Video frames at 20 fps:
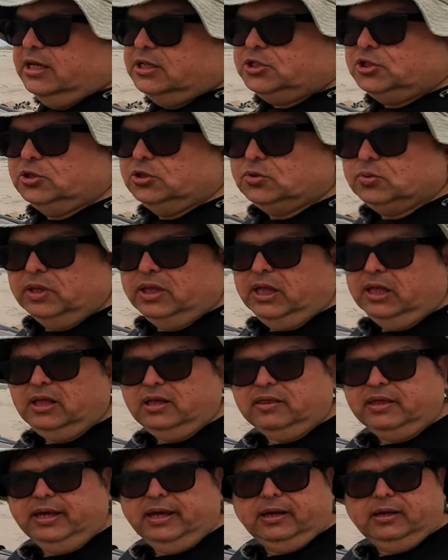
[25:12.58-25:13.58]
issues with
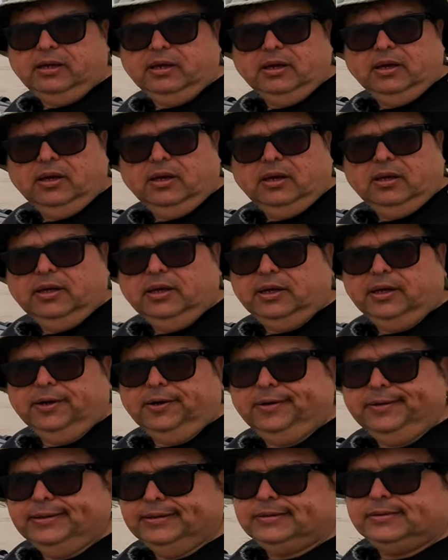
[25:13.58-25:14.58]
anything. You
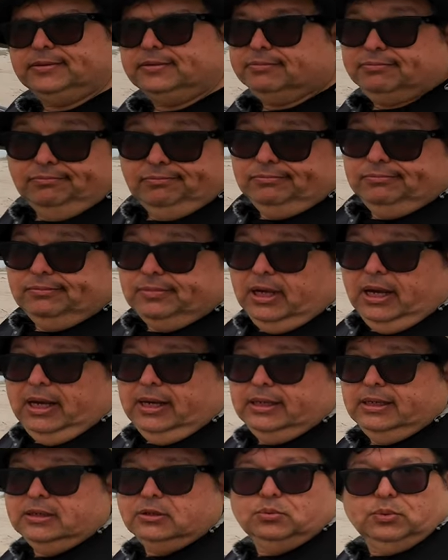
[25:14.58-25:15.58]
know, it's, yeah,
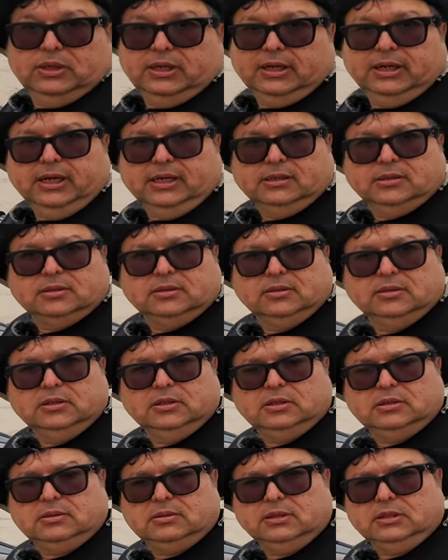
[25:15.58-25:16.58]
it is what it is.
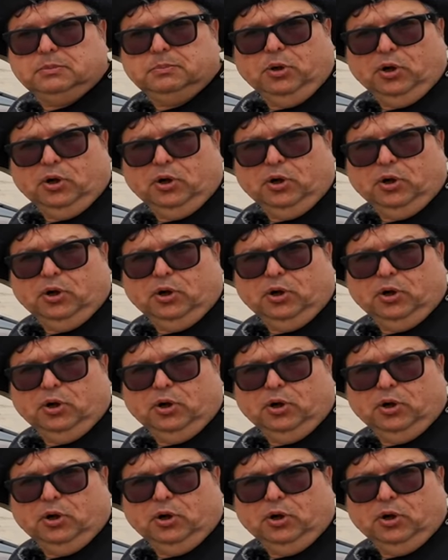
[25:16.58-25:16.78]
It's